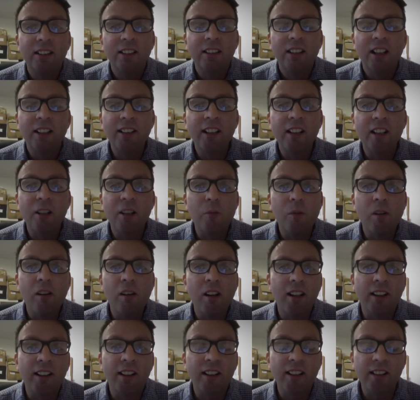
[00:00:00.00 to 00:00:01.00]
I don't know why.
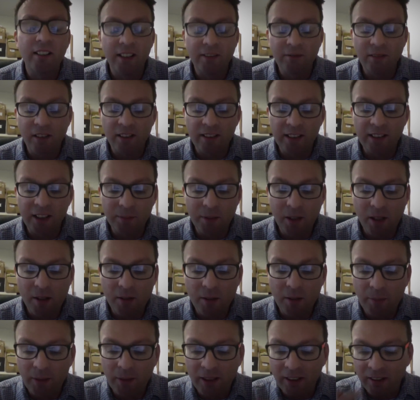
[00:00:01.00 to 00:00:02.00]
I just started writing a poem
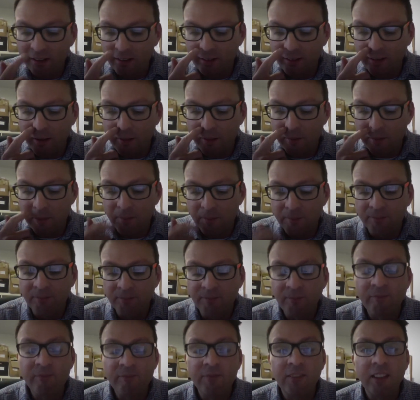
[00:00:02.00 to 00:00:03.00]
about um,
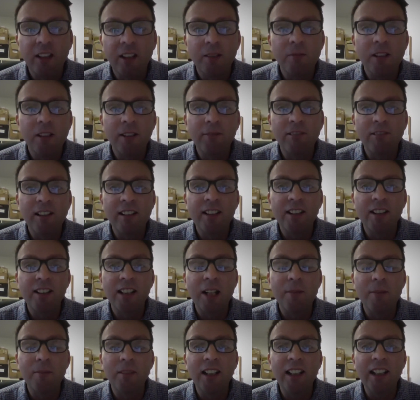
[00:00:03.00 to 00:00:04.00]
my friend
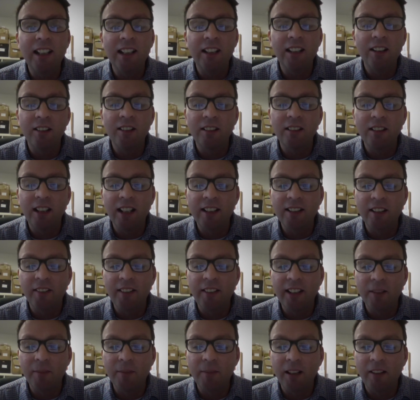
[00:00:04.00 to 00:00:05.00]
Sam Lee, who has a
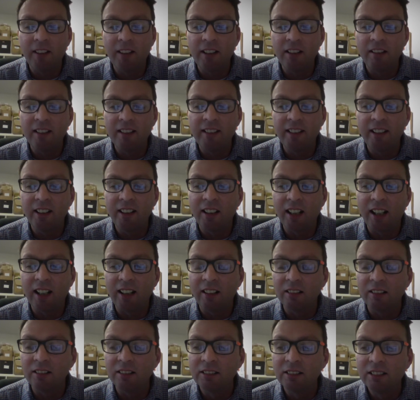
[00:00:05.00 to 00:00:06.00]
thing about the
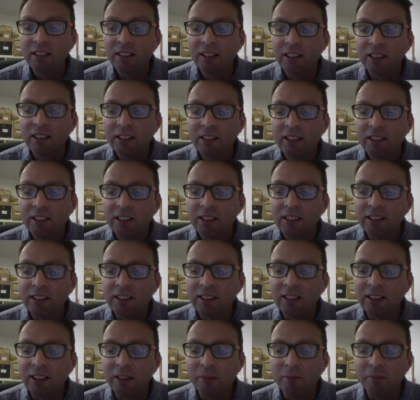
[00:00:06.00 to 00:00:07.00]
nightingale.
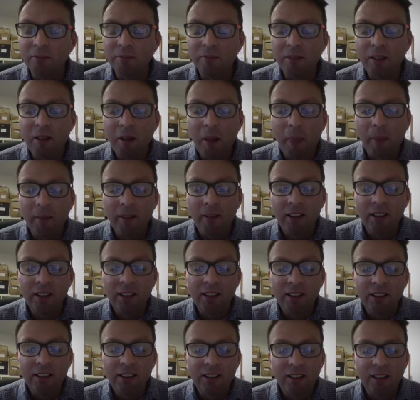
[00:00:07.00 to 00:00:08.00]
Um,
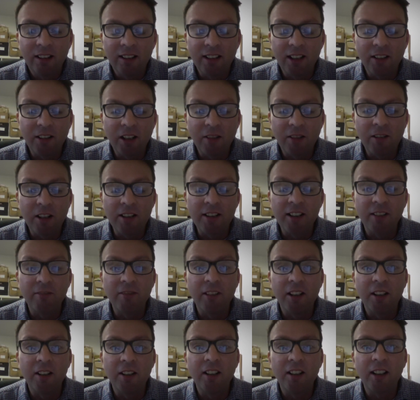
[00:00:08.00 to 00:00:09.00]
and I, I wrote a,
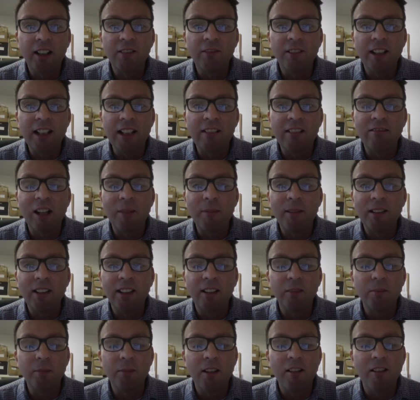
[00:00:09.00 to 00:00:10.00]
like a really crappy
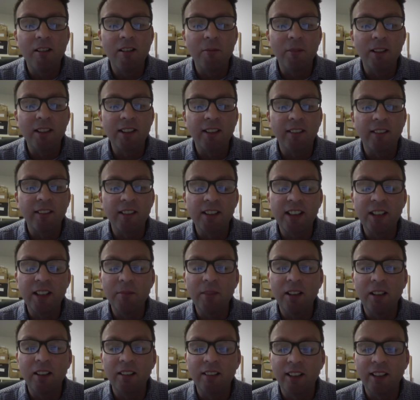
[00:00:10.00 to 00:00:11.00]
little poem, which I just
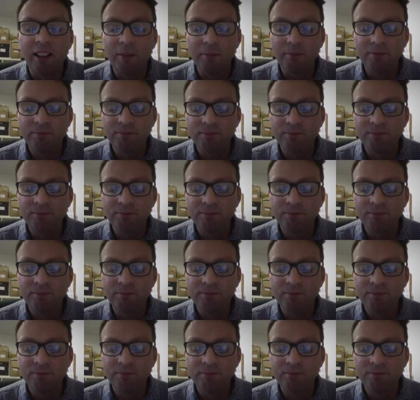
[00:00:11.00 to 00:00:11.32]
emailed to him.